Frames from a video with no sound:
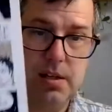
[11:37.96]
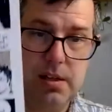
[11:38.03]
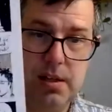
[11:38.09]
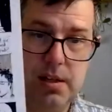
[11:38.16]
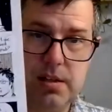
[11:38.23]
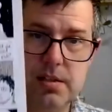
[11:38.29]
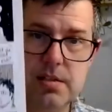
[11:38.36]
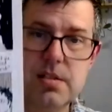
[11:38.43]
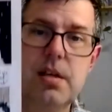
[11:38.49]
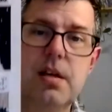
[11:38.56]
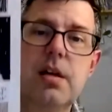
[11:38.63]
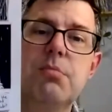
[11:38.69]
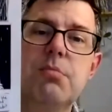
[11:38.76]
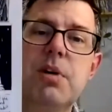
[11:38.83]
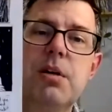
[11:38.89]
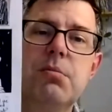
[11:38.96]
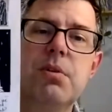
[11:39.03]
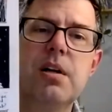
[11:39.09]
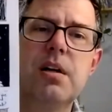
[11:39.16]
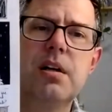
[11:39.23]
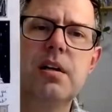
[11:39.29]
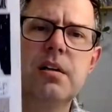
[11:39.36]
Like this guy I made
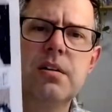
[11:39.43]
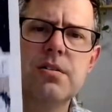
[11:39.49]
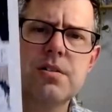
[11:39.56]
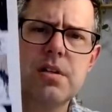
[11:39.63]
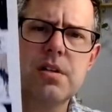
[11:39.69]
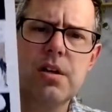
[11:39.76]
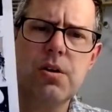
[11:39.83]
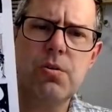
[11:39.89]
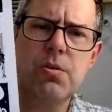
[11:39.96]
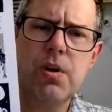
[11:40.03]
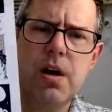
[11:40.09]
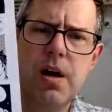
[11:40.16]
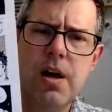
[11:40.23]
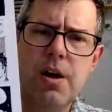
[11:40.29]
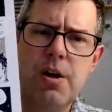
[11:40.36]
about 8 years ago.